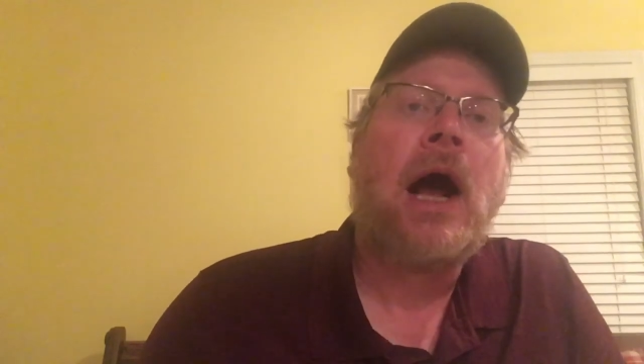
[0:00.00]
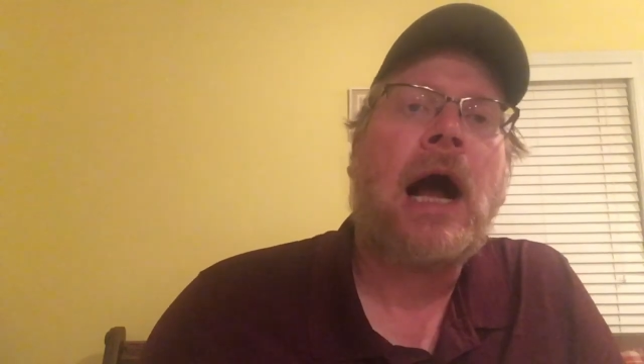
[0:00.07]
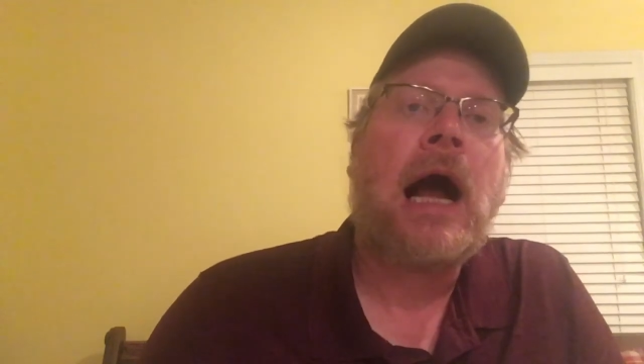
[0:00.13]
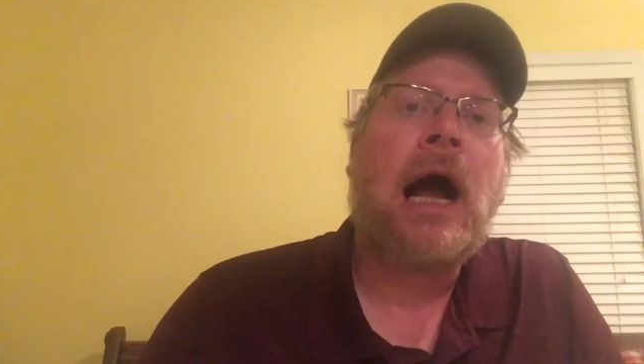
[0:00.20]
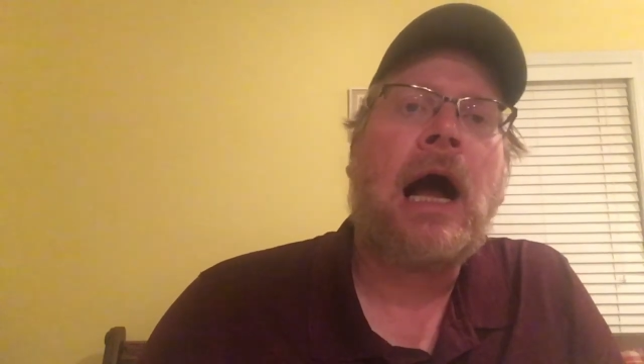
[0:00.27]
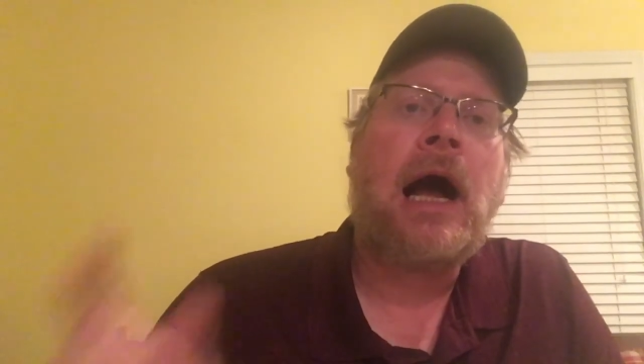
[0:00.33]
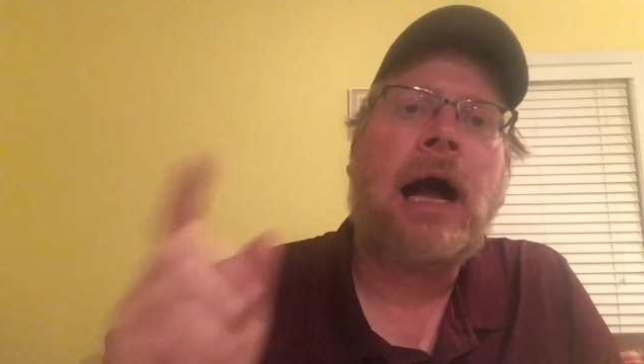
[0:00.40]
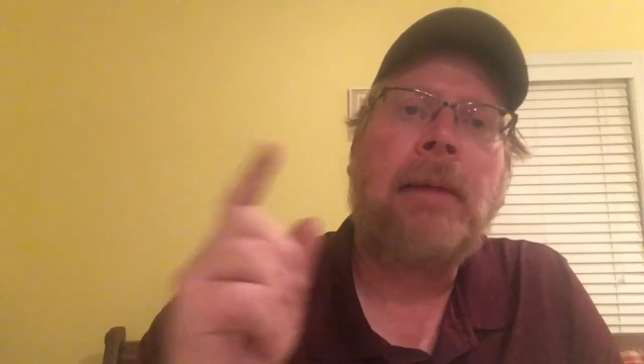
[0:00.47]

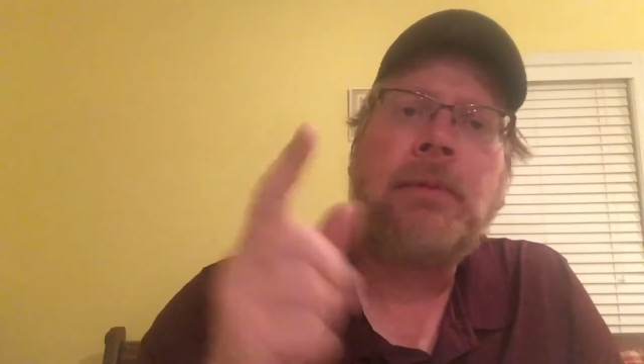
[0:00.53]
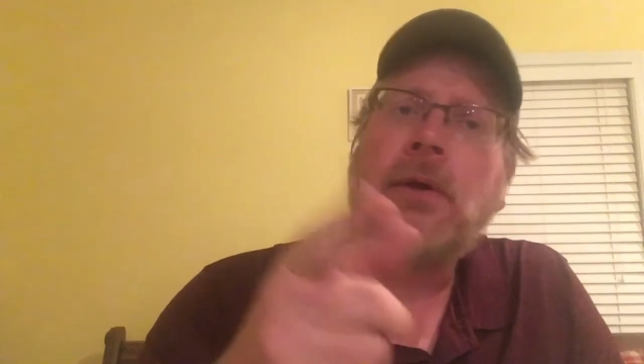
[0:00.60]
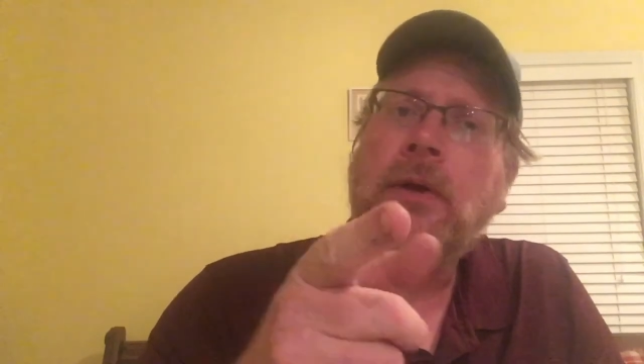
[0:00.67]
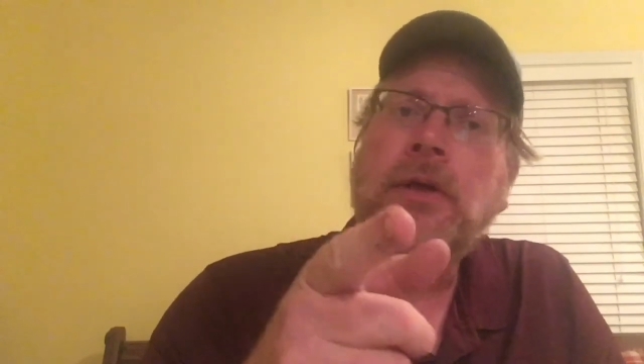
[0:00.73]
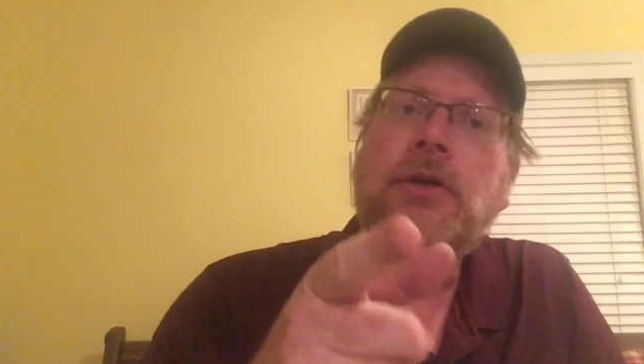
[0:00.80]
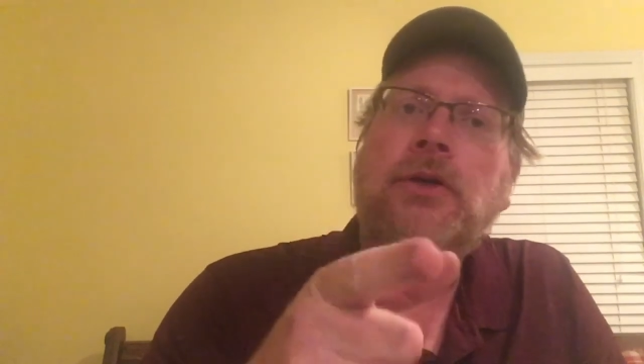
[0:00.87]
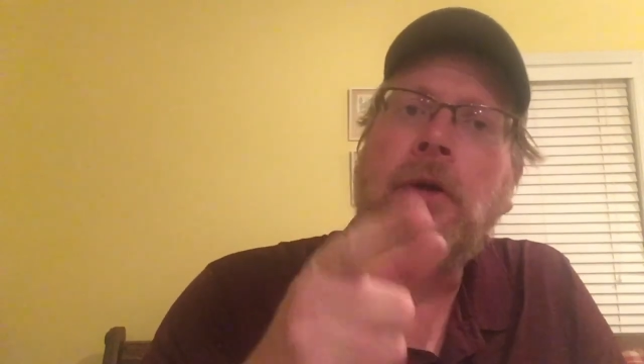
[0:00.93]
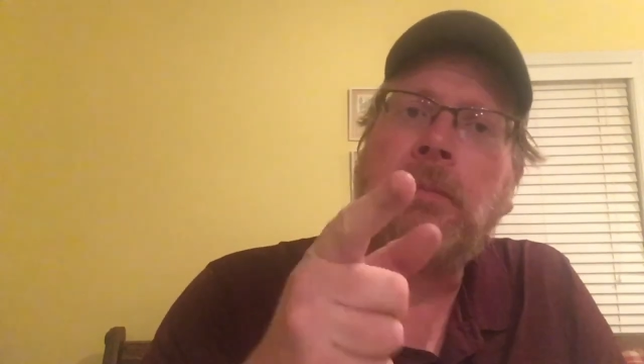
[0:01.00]
Uh, I'm
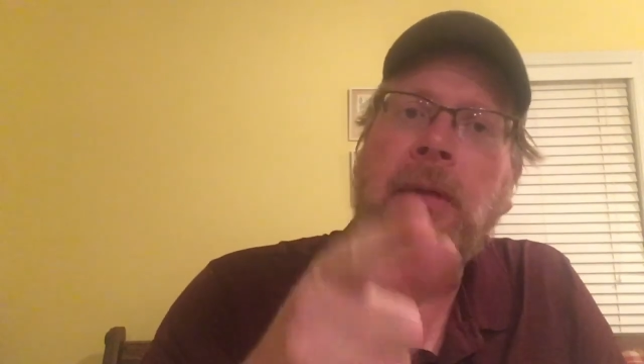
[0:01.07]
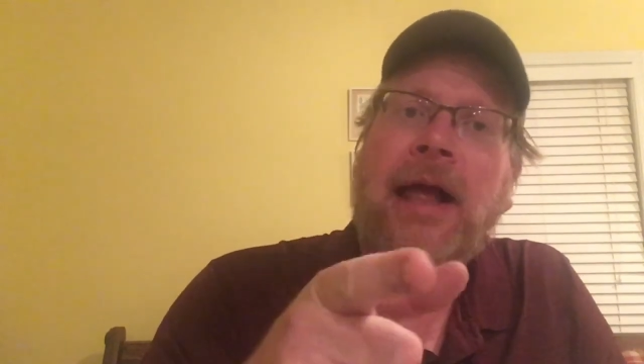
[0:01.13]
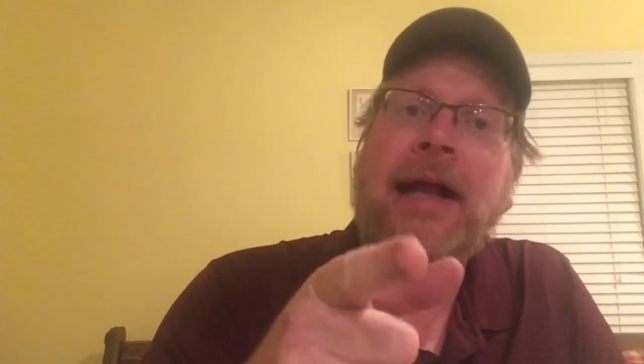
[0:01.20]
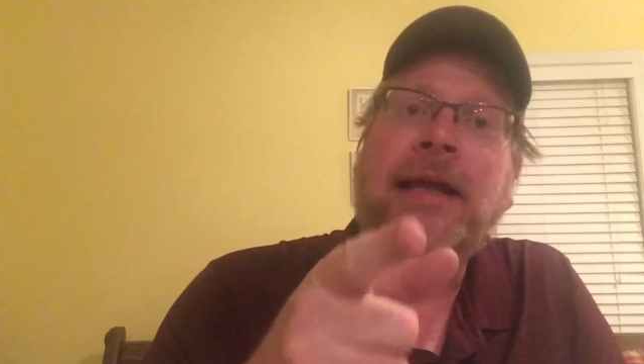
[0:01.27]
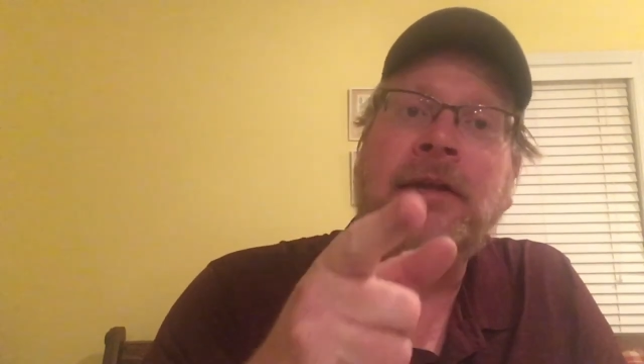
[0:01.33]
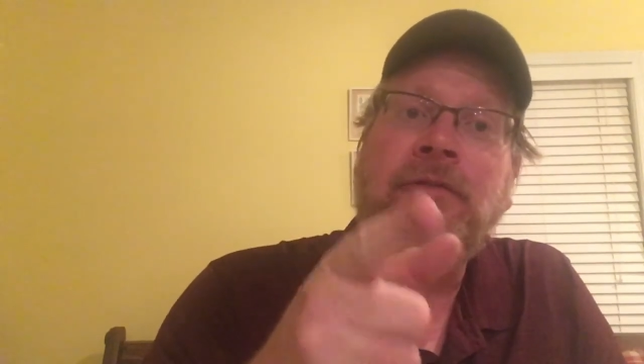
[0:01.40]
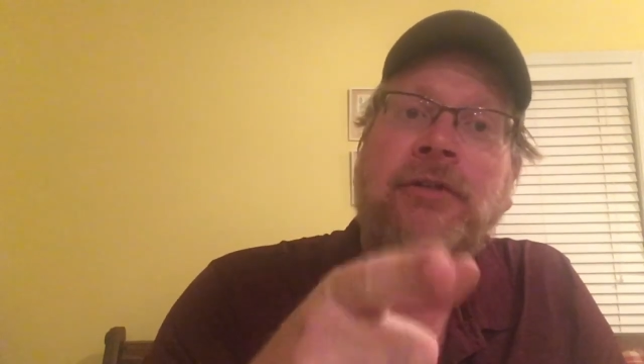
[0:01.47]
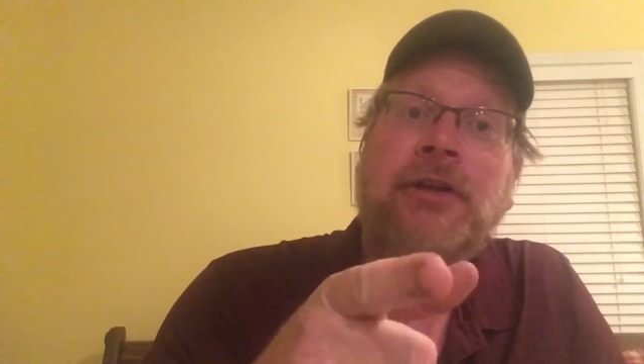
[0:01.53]
going to do a
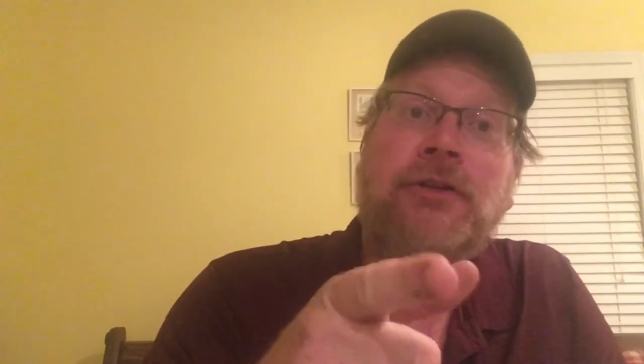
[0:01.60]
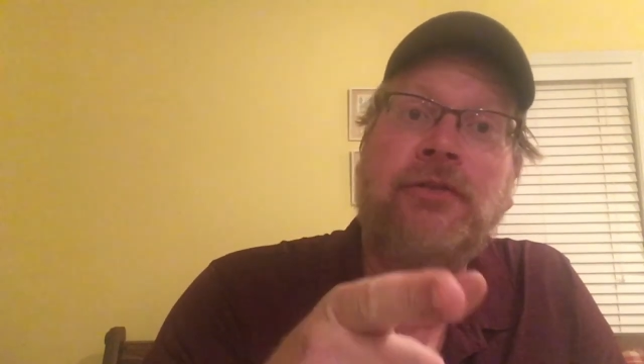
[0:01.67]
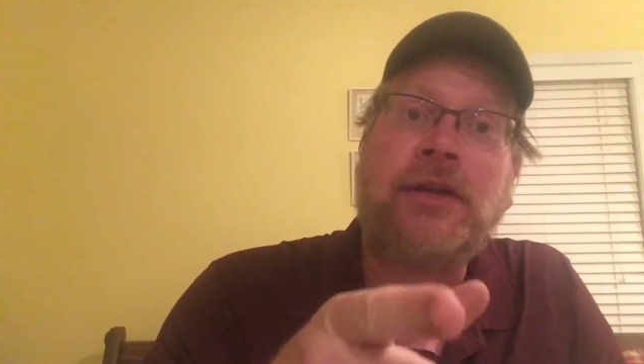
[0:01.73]
blackened fish